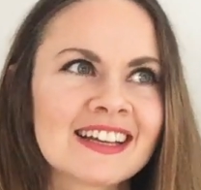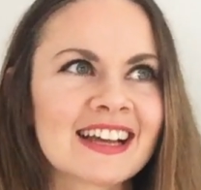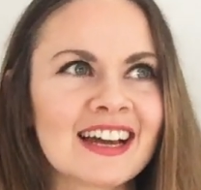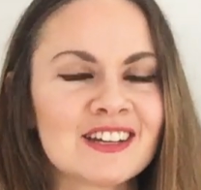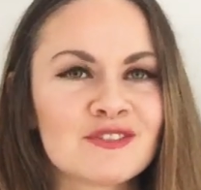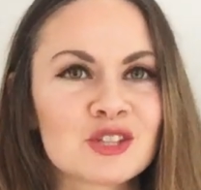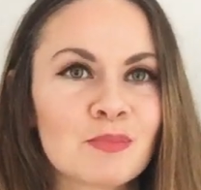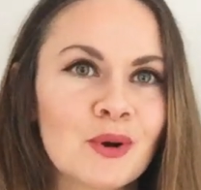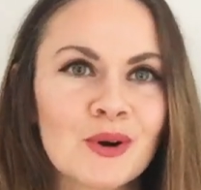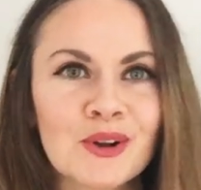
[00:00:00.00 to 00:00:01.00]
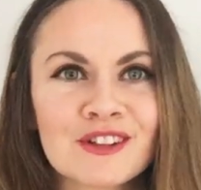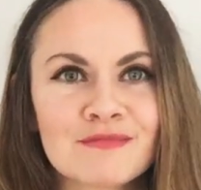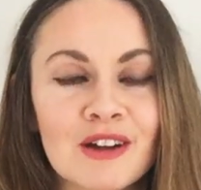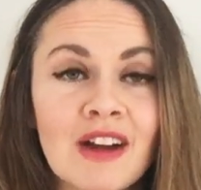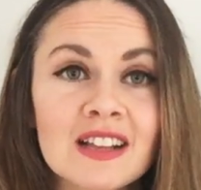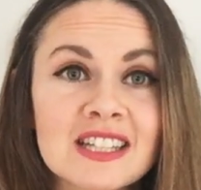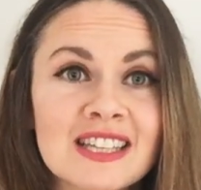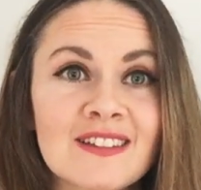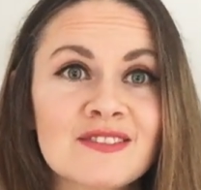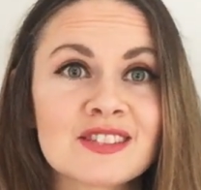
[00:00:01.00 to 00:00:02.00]
kind of support all of my
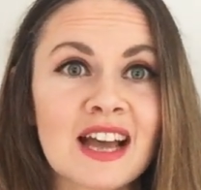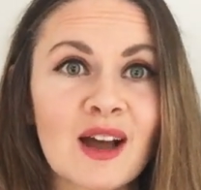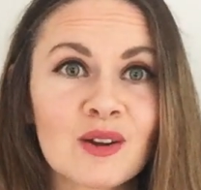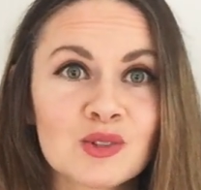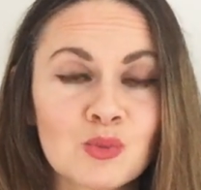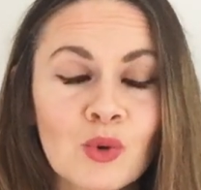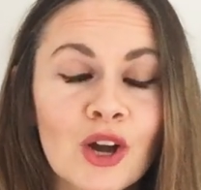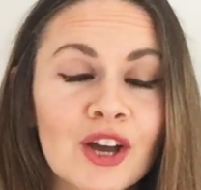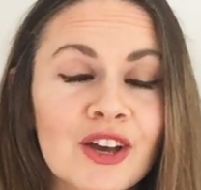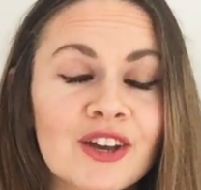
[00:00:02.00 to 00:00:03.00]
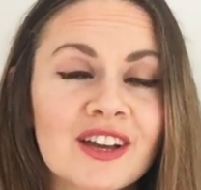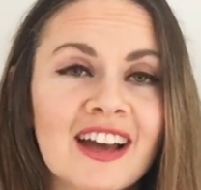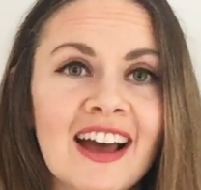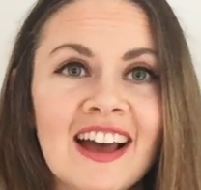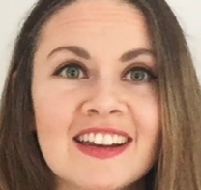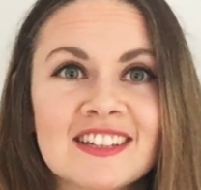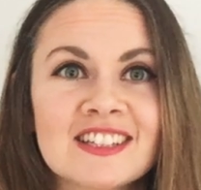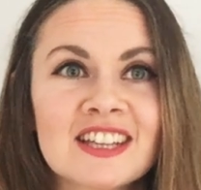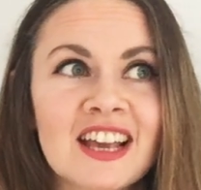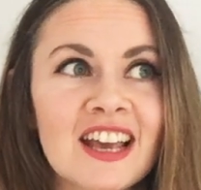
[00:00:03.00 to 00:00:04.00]
relatives and work
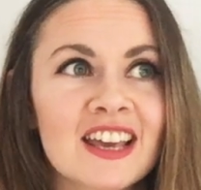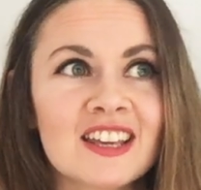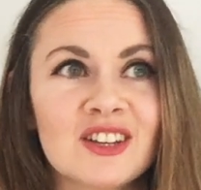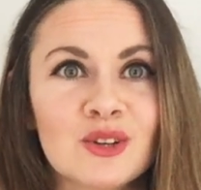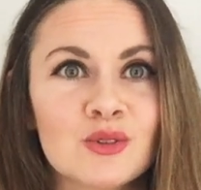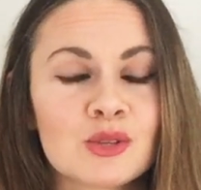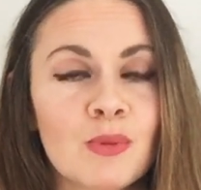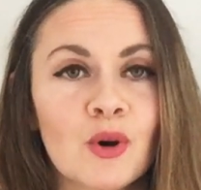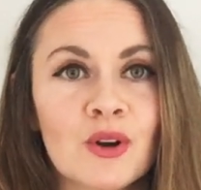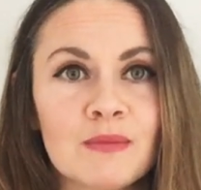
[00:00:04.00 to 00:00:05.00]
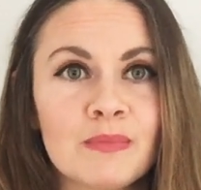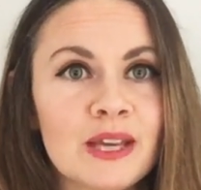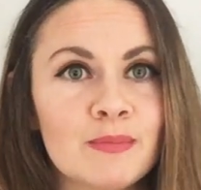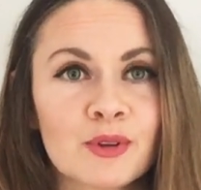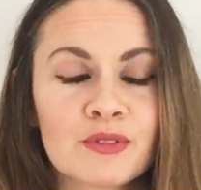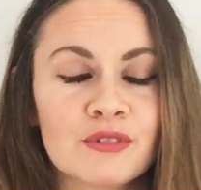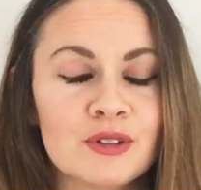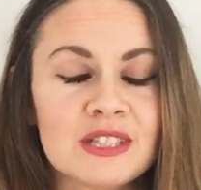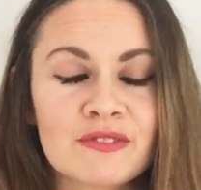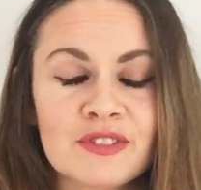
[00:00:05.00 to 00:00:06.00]
and, you know, supporting people through
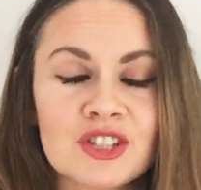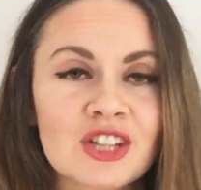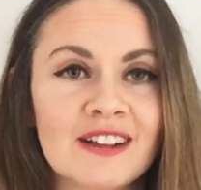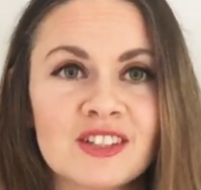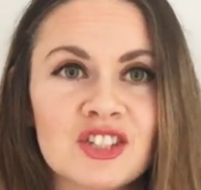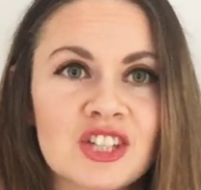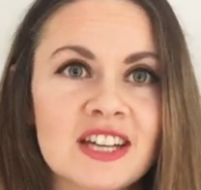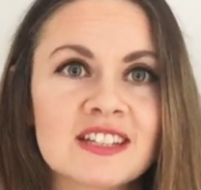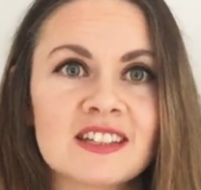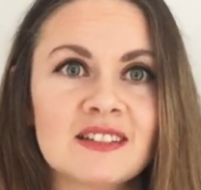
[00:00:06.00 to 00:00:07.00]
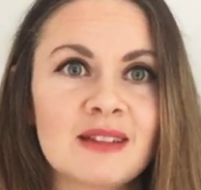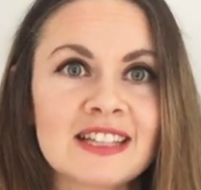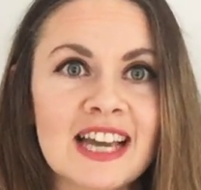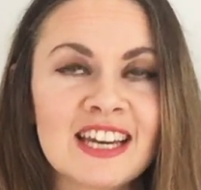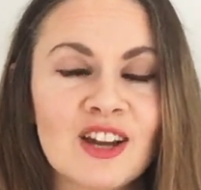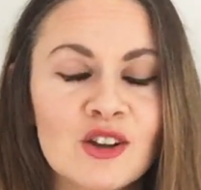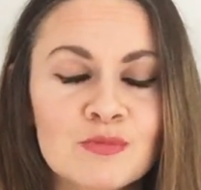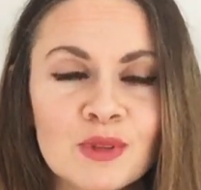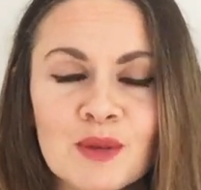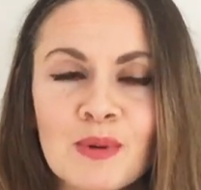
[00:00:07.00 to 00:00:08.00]
different challenges and attending
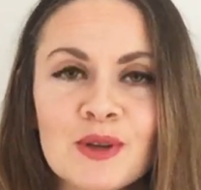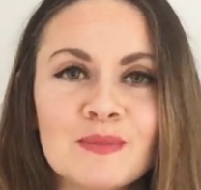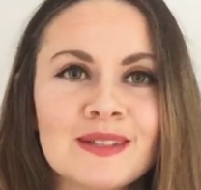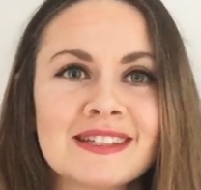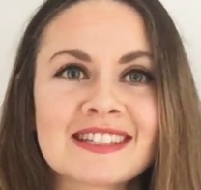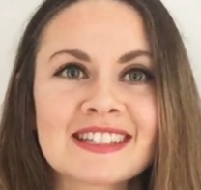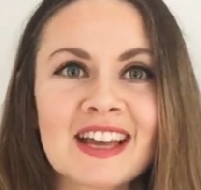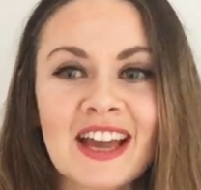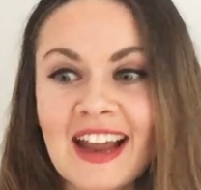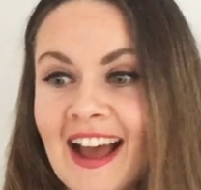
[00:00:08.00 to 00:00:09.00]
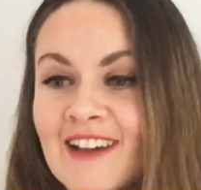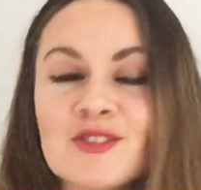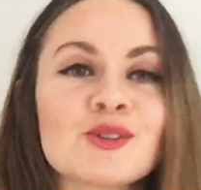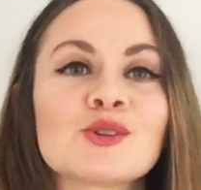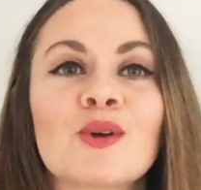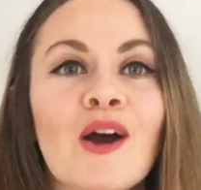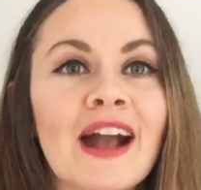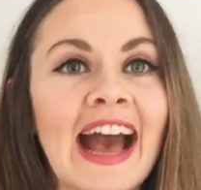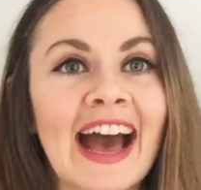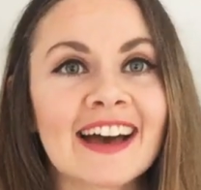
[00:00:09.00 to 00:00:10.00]
hospital appointments, I've also got a
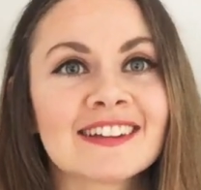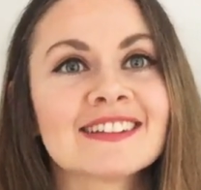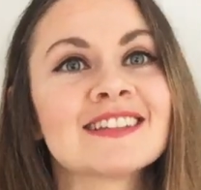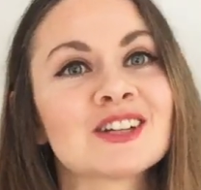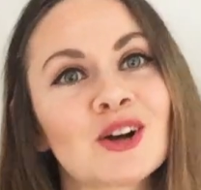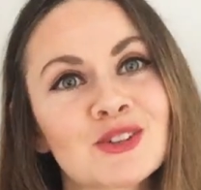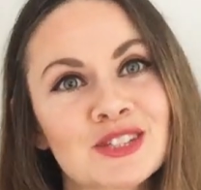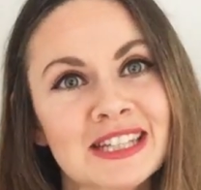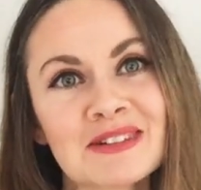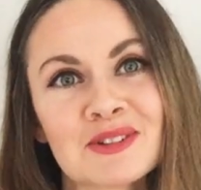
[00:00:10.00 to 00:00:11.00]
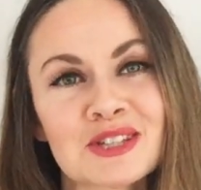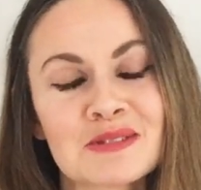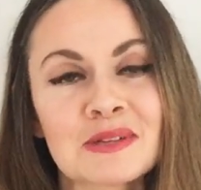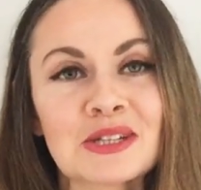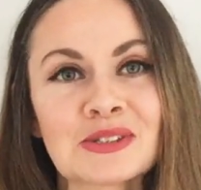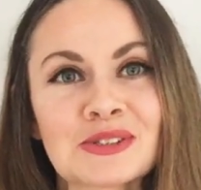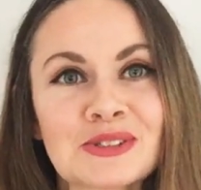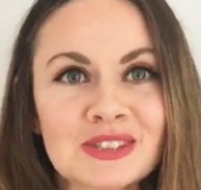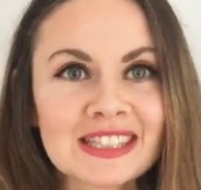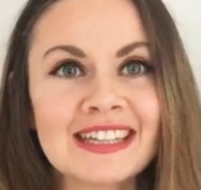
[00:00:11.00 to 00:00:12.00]
cat that constantly wants to be
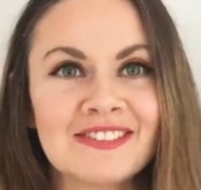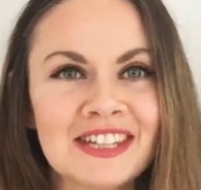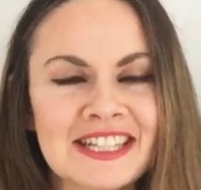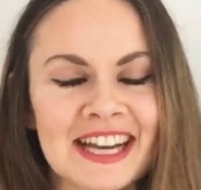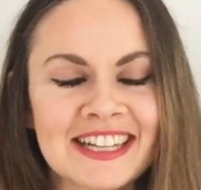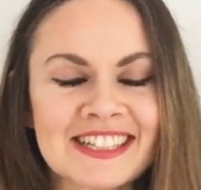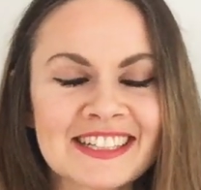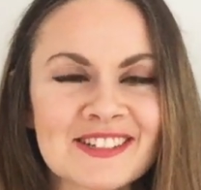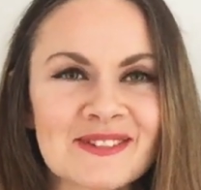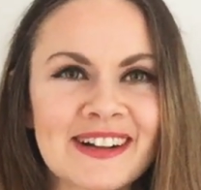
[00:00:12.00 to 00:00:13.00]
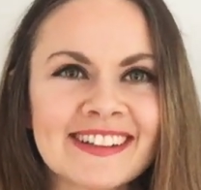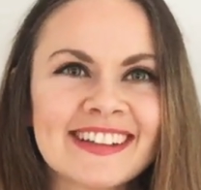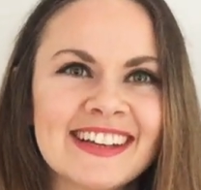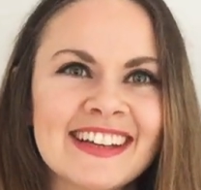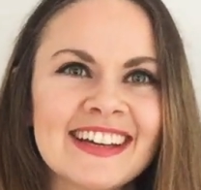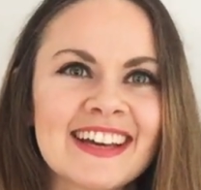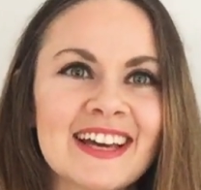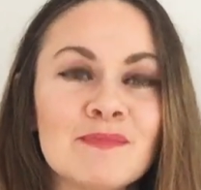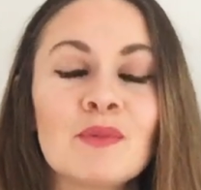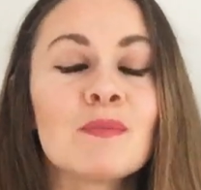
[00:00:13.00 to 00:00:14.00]
cuddled and given attention as well. But